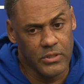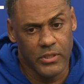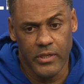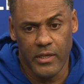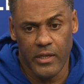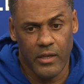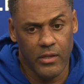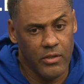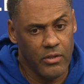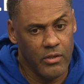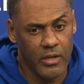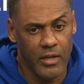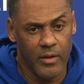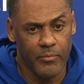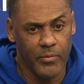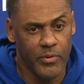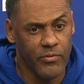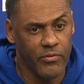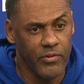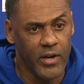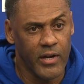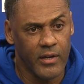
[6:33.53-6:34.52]
you got to
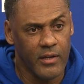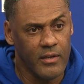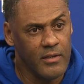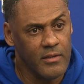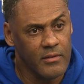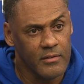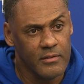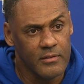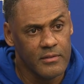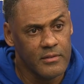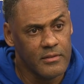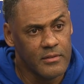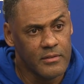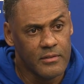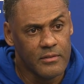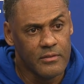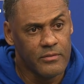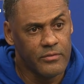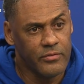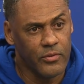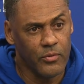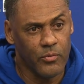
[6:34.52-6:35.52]
be ready
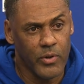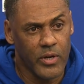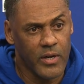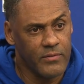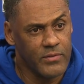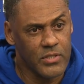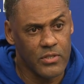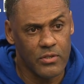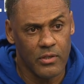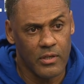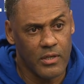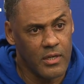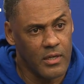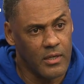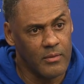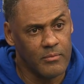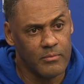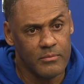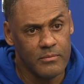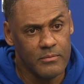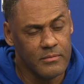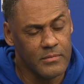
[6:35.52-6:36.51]
for whatever's gonna
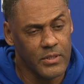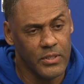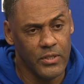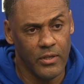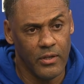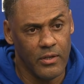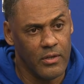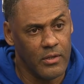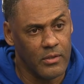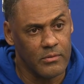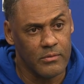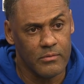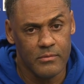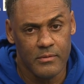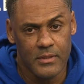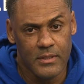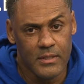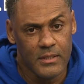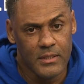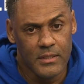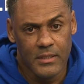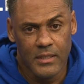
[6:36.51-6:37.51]
come, you know.
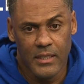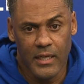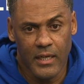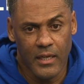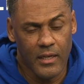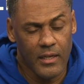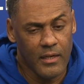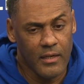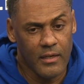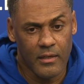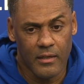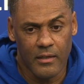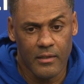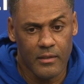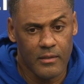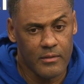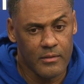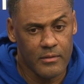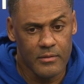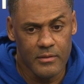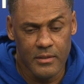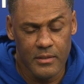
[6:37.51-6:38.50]
And
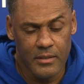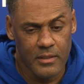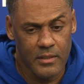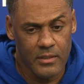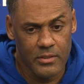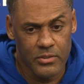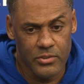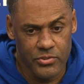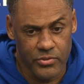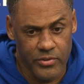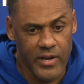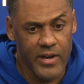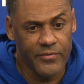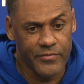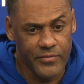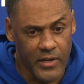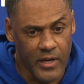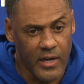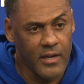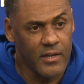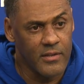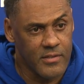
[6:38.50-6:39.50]
draft
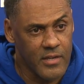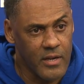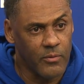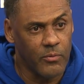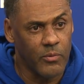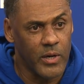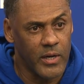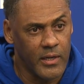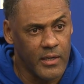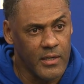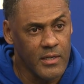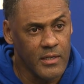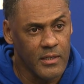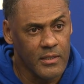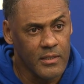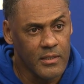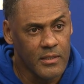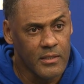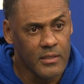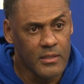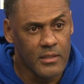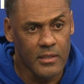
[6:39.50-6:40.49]
night is that way.
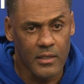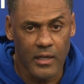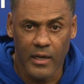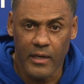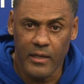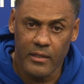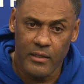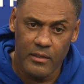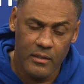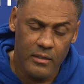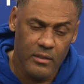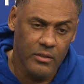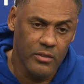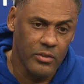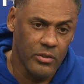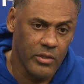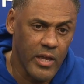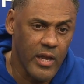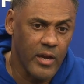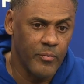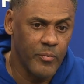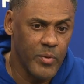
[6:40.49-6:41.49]
Like, you
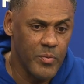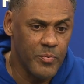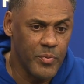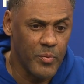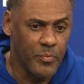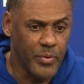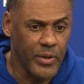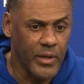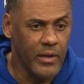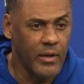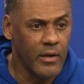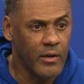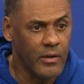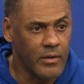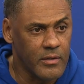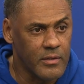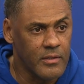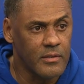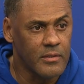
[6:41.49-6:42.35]
gotta be prepared,